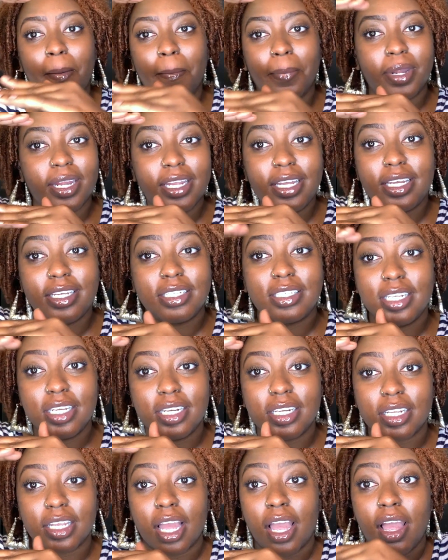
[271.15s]
Please
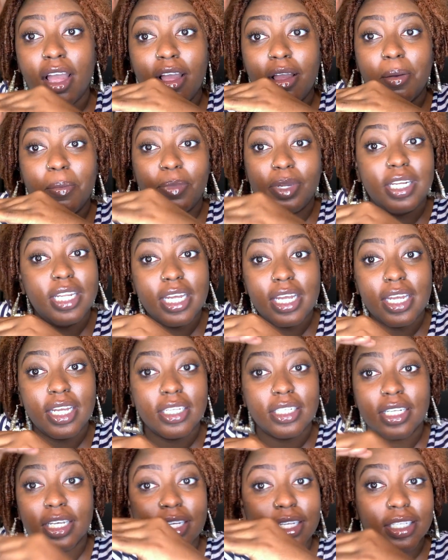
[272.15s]
send it.
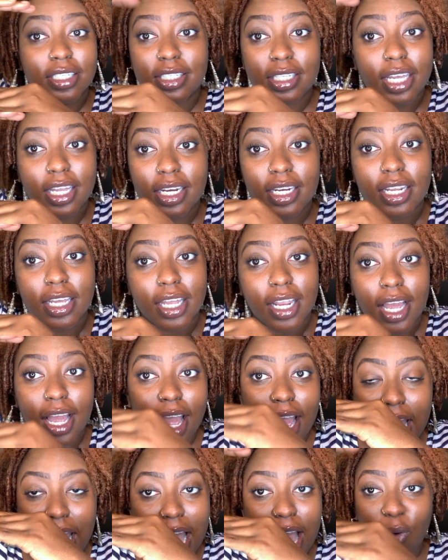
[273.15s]
Please send it.
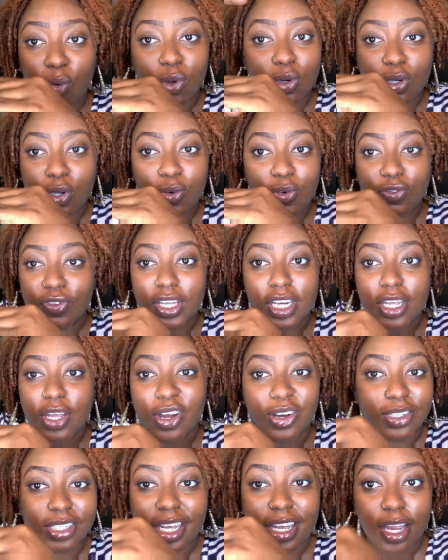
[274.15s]
I will do
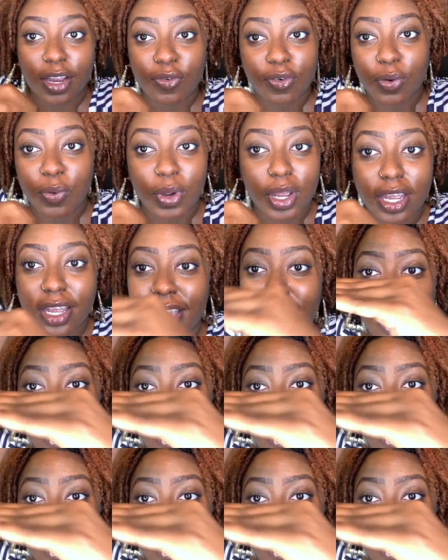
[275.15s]
videos every week